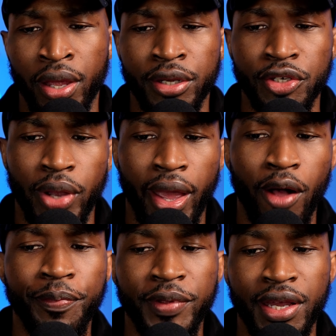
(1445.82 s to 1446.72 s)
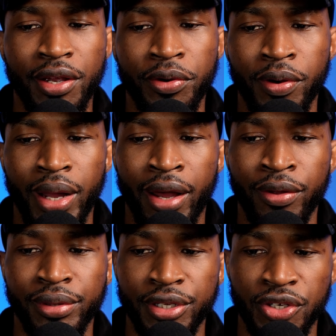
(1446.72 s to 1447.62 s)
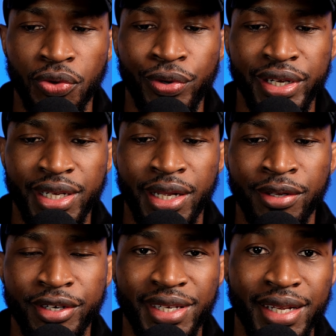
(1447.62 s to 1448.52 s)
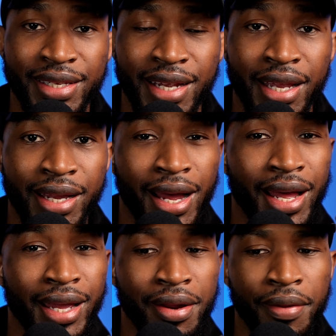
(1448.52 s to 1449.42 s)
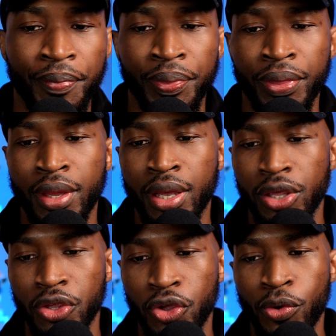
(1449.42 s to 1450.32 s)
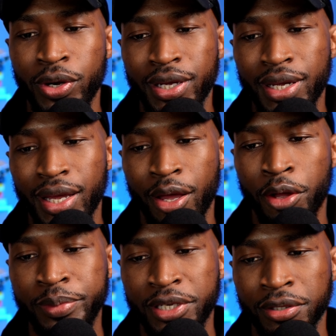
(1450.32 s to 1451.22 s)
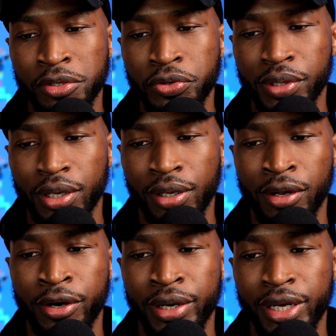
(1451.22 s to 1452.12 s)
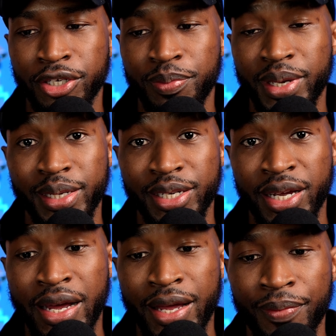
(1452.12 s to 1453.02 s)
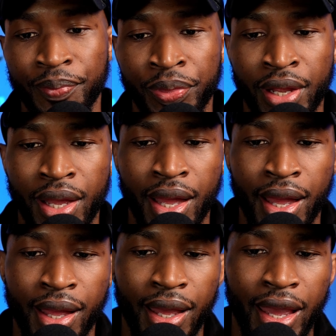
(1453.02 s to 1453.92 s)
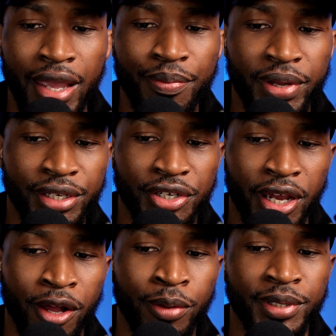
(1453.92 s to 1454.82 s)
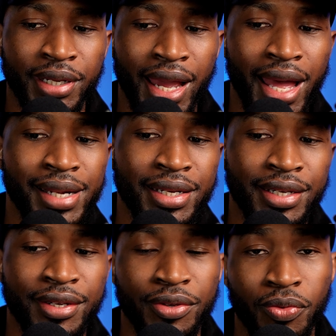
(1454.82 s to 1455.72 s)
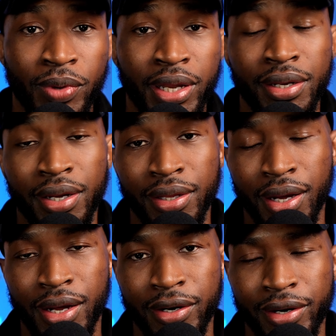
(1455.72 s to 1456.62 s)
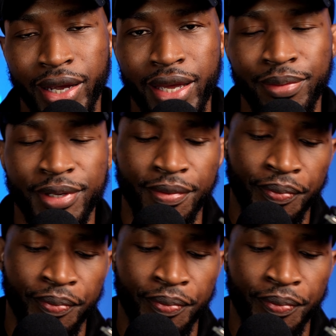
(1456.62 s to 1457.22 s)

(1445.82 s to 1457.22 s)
To help the hero out, the storyteller sends a guide. Yoda helped Luke learn to be a Jedi. Haymitch helped Katniss win the Hunger Games.